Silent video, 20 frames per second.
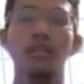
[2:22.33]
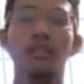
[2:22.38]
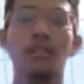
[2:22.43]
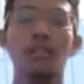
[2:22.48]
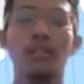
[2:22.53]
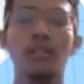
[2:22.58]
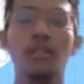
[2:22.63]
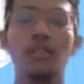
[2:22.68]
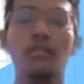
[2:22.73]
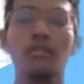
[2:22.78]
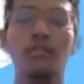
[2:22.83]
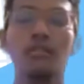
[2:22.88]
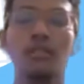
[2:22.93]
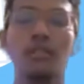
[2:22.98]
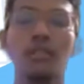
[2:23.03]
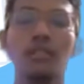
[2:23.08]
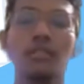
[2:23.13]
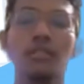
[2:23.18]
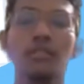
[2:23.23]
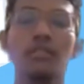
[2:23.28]
Now,
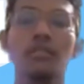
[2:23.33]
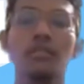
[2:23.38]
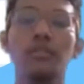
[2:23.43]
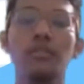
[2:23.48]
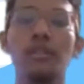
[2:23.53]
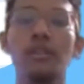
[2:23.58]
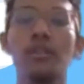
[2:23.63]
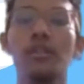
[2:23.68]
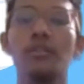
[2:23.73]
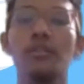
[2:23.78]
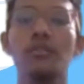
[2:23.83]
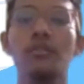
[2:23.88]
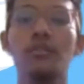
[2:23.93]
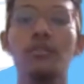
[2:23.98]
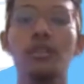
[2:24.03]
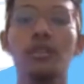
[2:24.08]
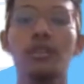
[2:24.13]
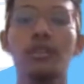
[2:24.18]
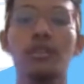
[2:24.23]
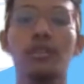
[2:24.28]
let's continue
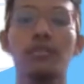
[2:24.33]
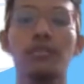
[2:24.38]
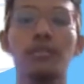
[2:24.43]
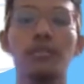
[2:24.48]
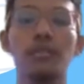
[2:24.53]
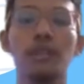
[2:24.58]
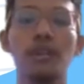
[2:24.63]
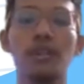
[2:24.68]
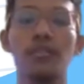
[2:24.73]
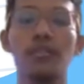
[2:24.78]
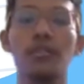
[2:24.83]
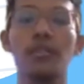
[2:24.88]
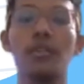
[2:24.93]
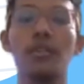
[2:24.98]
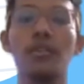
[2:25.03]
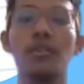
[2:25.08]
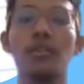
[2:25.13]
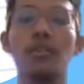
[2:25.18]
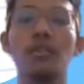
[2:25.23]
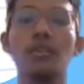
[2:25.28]
with the product rule.
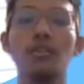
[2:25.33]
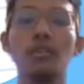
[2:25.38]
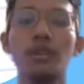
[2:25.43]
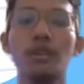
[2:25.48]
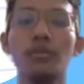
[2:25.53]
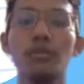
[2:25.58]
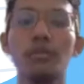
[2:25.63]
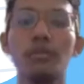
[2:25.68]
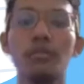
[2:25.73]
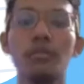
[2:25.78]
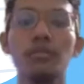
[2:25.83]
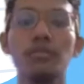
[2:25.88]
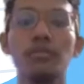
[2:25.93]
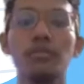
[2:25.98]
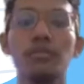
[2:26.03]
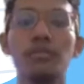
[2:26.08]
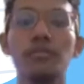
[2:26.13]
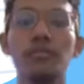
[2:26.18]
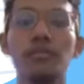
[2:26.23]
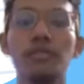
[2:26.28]
When we want to
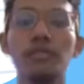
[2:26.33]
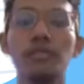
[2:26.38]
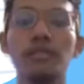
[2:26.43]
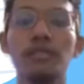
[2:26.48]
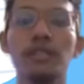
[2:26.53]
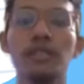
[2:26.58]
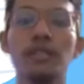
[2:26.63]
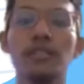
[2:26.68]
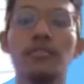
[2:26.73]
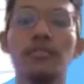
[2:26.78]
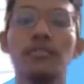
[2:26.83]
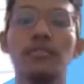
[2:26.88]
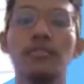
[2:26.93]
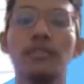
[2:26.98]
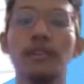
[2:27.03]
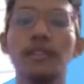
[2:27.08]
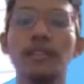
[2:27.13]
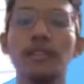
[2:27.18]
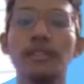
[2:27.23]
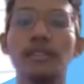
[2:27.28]
differentiate two
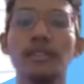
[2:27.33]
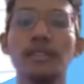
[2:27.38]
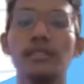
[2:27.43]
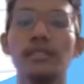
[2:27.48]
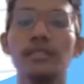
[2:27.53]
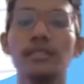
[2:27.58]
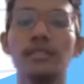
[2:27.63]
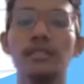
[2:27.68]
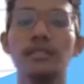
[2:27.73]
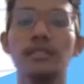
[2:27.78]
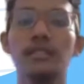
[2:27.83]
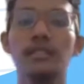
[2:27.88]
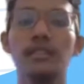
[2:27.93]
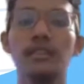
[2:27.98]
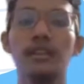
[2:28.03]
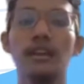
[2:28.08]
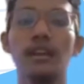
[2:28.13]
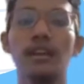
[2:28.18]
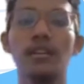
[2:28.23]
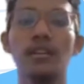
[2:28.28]
functions
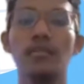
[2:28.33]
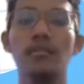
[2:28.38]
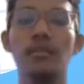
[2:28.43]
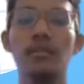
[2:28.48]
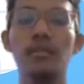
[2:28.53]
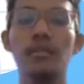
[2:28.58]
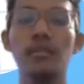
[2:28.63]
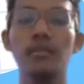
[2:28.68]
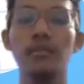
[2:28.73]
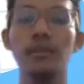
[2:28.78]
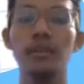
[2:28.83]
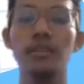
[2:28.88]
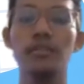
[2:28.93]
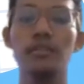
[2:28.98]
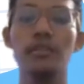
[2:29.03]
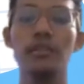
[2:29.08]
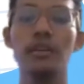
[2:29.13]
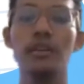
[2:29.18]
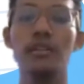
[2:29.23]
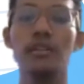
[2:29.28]
that are multiplied
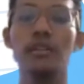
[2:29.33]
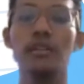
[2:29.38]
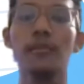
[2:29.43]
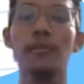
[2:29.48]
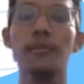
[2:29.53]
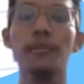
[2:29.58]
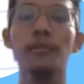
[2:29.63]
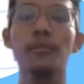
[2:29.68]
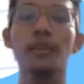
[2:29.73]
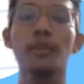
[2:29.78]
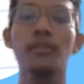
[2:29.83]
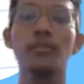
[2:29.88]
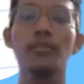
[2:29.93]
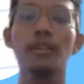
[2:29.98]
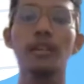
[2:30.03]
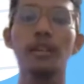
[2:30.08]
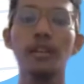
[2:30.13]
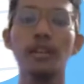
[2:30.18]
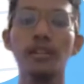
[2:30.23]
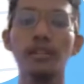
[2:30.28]
together, we
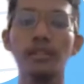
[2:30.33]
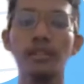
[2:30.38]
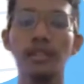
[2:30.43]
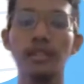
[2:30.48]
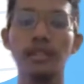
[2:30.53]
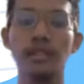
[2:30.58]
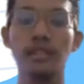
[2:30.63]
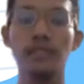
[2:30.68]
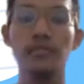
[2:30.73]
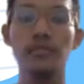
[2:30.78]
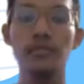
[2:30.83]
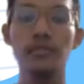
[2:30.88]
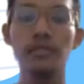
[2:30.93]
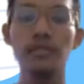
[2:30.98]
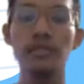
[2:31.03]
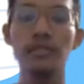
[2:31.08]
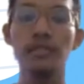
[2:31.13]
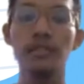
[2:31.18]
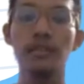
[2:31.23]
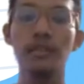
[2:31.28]
cannot just
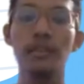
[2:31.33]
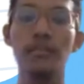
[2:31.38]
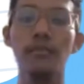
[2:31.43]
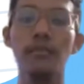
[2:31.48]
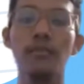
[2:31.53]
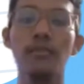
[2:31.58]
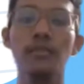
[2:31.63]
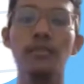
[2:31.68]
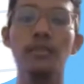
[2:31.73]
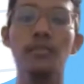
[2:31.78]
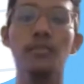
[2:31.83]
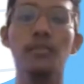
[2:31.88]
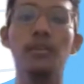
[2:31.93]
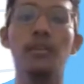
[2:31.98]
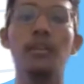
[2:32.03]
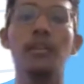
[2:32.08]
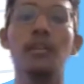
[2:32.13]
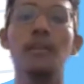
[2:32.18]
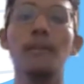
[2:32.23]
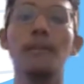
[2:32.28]
differentiate them
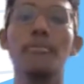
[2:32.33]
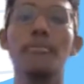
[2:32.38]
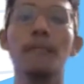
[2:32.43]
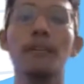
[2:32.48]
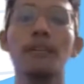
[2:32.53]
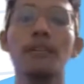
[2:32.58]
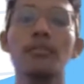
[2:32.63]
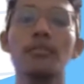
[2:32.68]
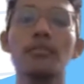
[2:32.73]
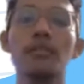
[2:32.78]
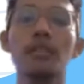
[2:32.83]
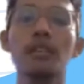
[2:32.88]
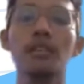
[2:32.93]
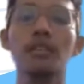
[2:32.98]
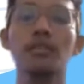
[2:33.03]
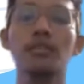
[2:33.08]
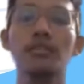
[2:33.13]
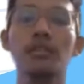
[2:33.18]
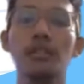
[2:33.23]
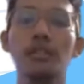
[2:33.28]
separately. We need
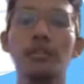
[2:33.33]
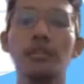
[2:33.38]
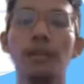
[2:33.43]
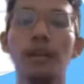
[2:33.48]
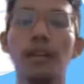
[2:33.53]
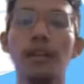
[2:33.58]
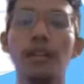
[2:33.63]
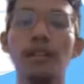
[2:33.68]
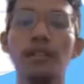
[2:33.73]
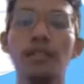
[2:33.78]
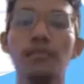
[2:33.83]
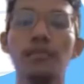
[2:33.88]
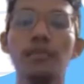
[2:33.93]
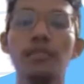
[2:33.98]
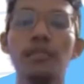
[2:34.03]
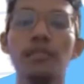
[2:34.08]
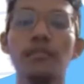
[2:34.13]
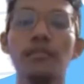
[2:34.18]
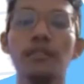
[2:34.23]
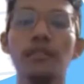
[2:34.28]
to apply a
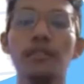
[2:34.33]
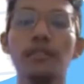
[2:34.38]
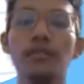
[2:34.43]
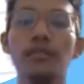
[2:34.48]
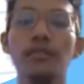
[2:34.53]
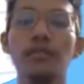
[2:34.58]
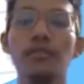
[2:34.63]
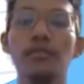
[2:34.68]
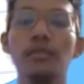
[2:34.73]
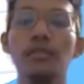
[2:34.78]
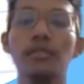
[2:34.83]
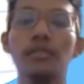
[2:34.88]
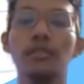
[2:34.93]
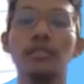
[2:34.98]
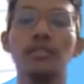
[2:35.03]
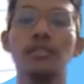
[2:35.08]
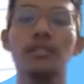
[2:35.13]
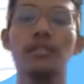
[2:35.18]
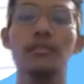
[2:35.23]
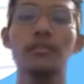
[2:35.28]
specific rule, which is
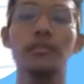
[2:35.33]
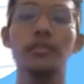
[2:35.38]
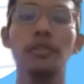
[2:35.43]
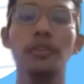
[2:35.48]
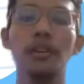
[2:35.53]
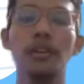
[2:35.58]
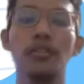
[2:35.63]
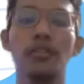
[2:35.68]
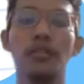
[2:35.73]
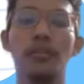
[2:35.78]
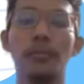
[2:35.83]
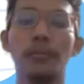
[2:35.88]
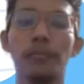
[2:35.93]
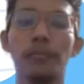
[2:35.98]
the product rule.